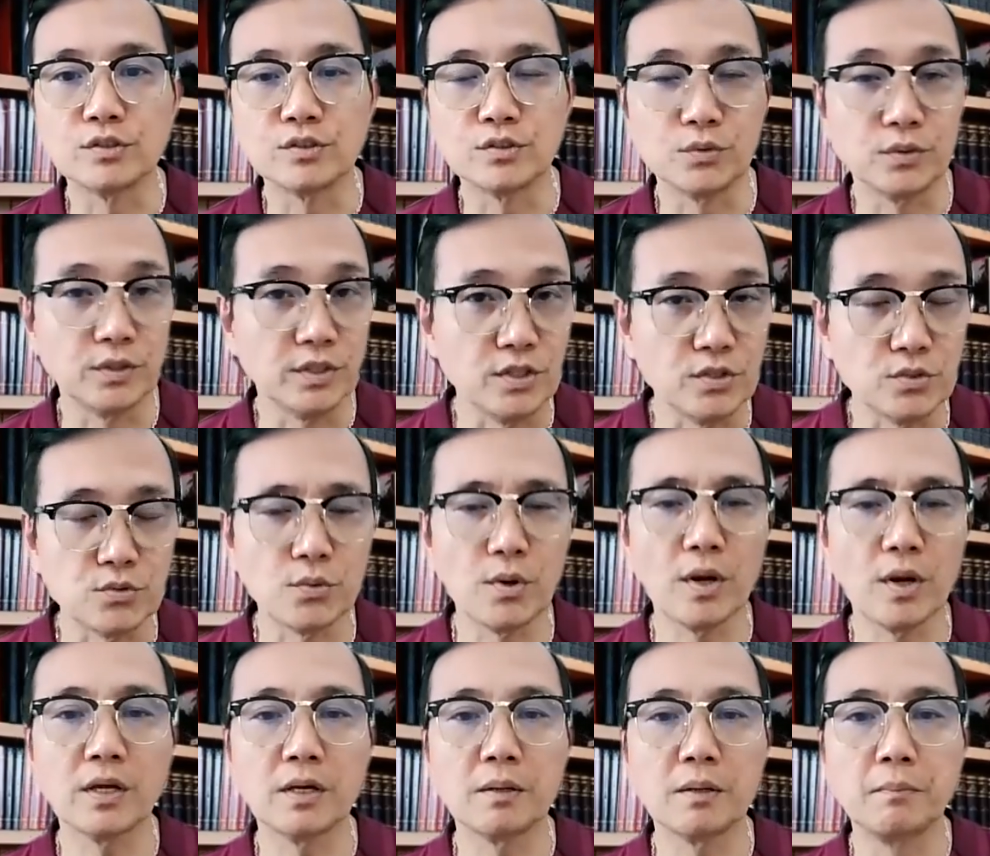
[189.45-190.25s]
So it is
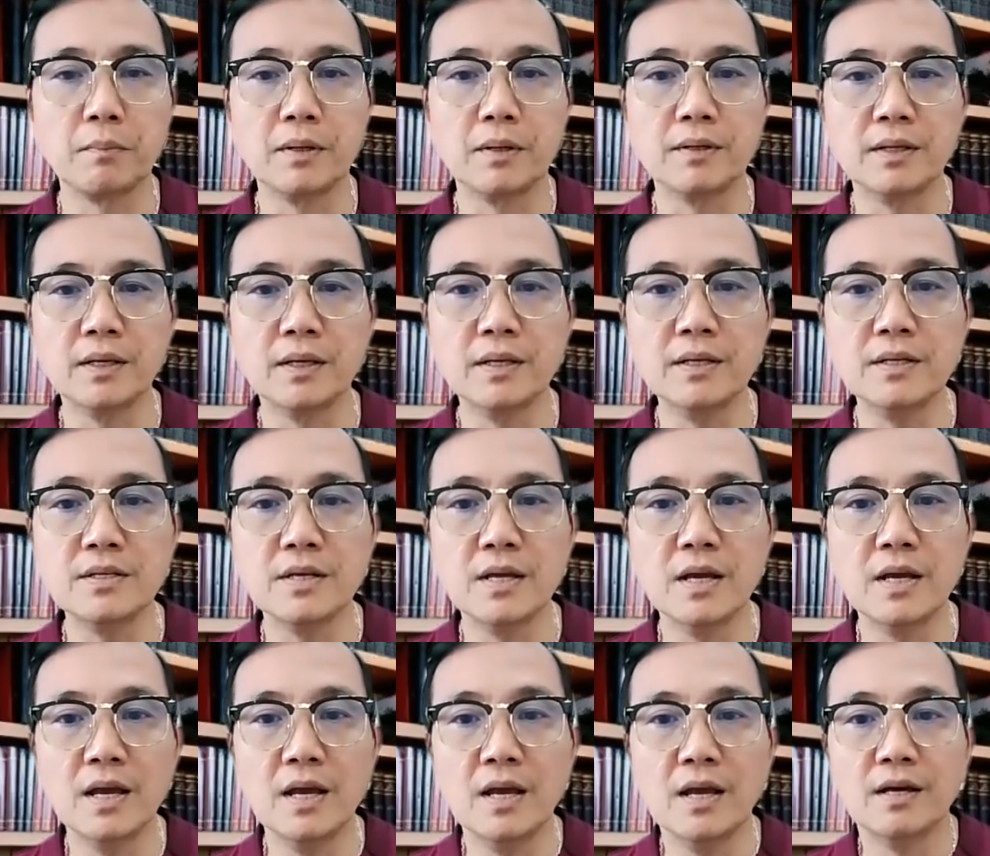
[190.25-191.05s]
recommended
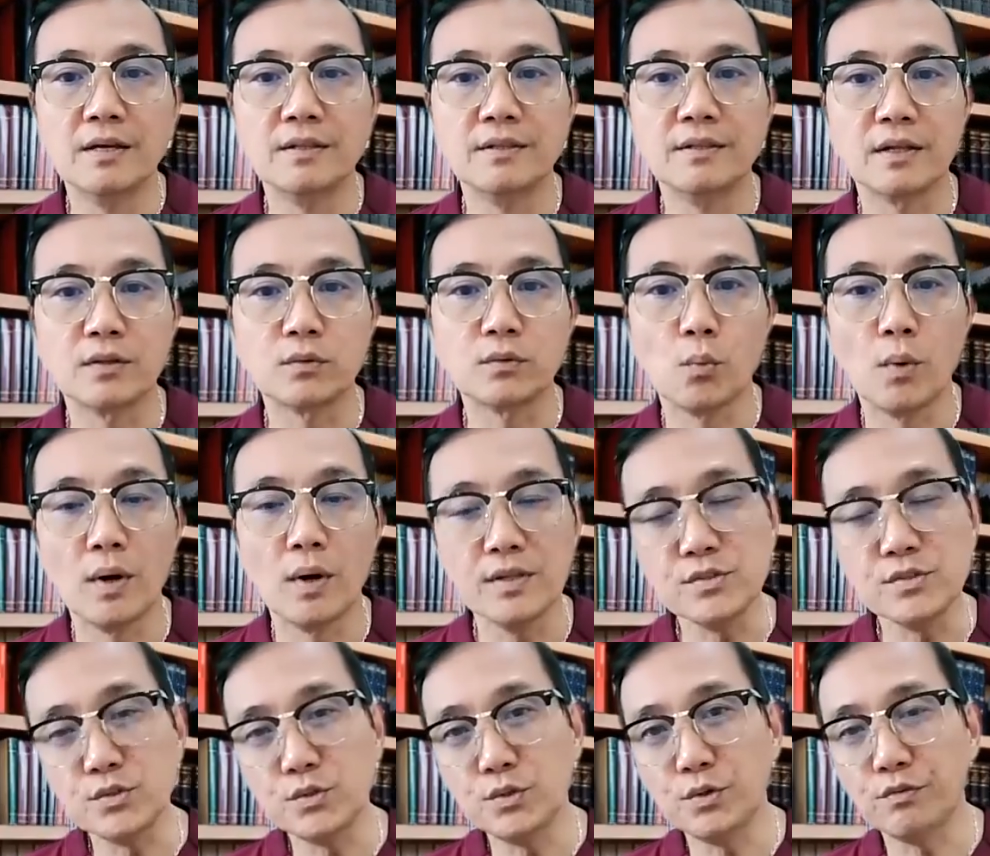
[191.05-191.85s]
that
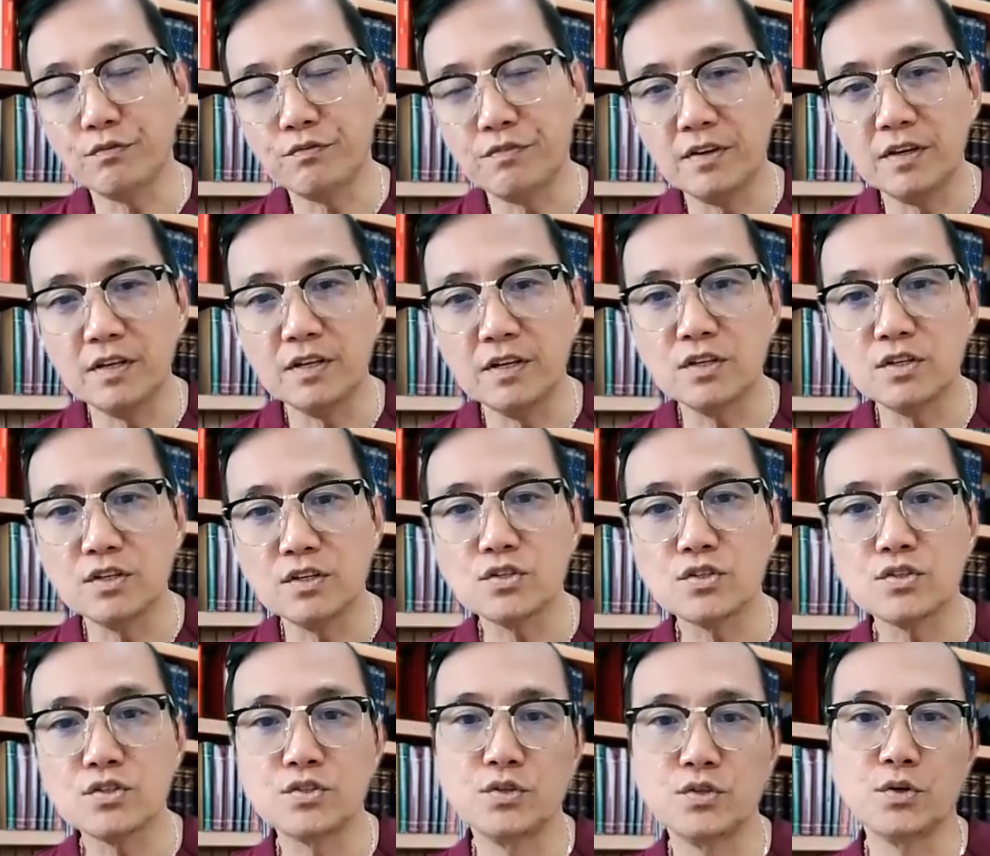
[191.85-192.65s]
once you
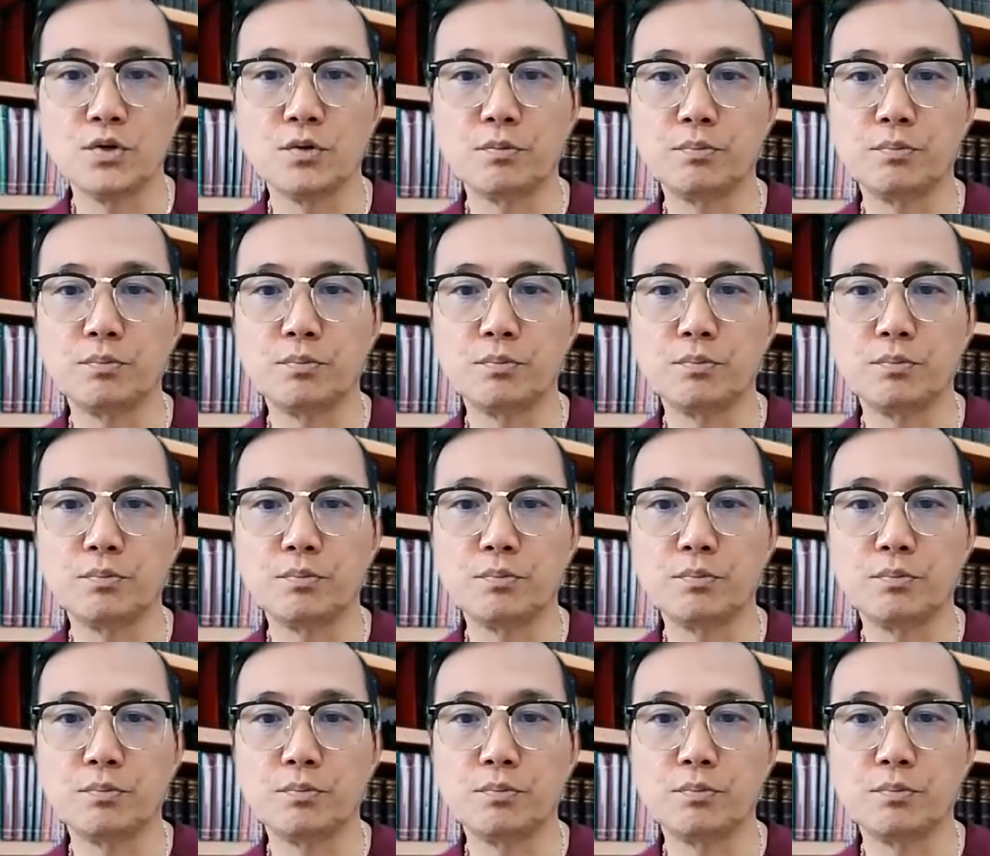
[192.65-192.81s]
finished your